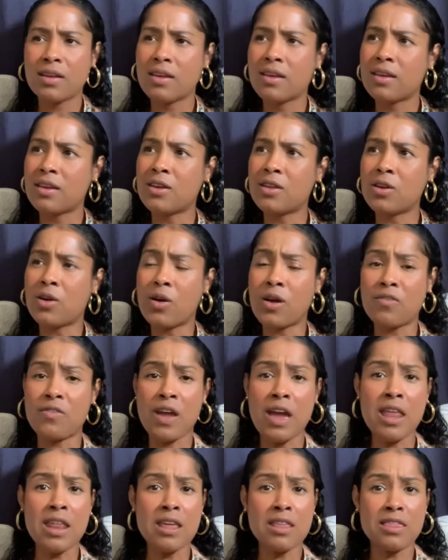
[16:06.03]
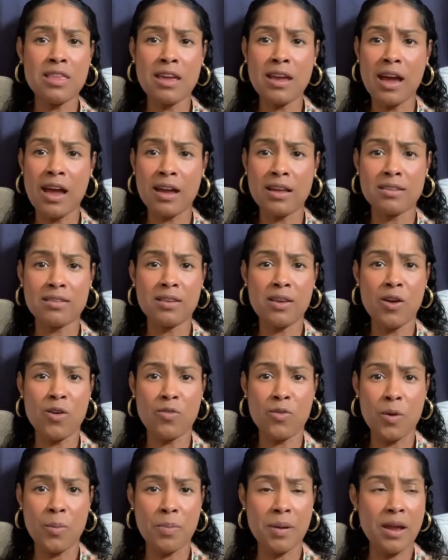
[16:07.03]
If anything I could tell
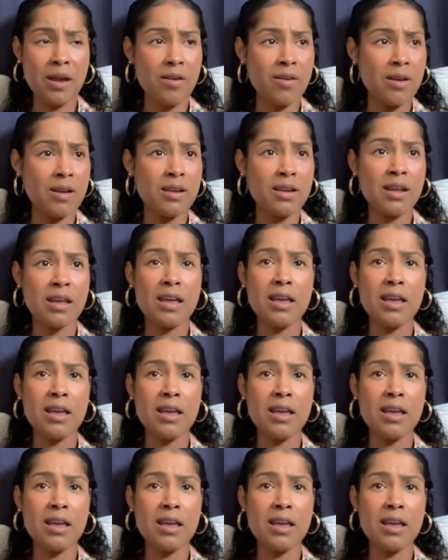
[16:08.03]
for a parent,